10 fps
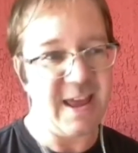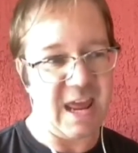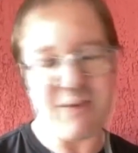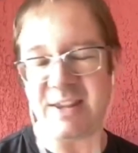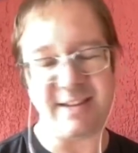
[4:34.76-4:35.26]

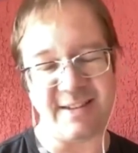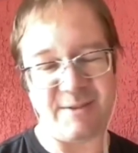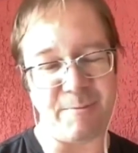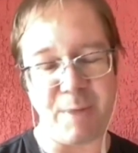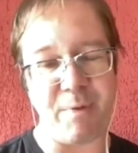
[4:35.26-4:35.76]
even
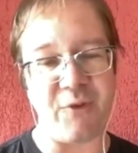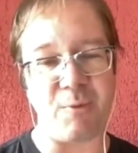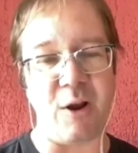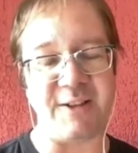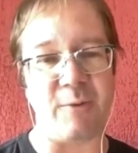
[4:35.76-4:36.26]
the people from
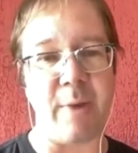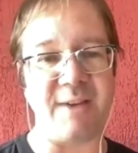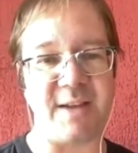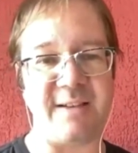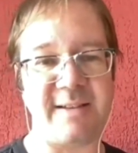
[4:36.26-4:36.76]
Colossal
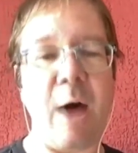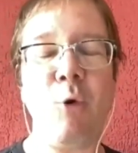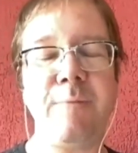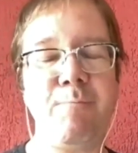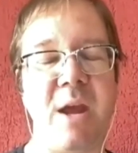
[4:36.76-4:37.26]
Biosciences, I
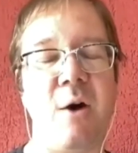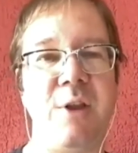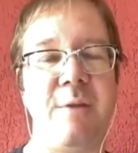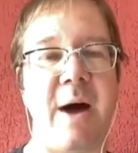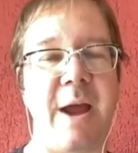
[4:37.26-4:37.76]
wouldn't be
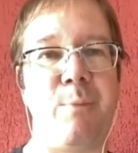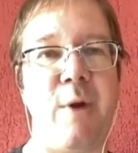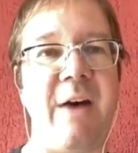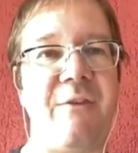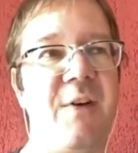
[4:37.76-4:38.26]
holding my
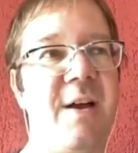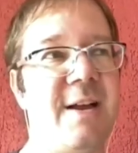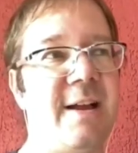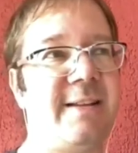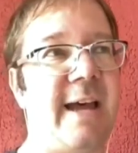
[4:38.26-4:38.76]
breath
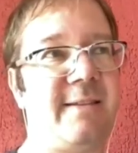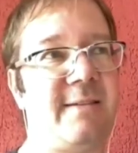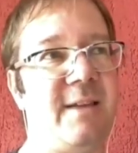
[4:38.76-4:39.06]
that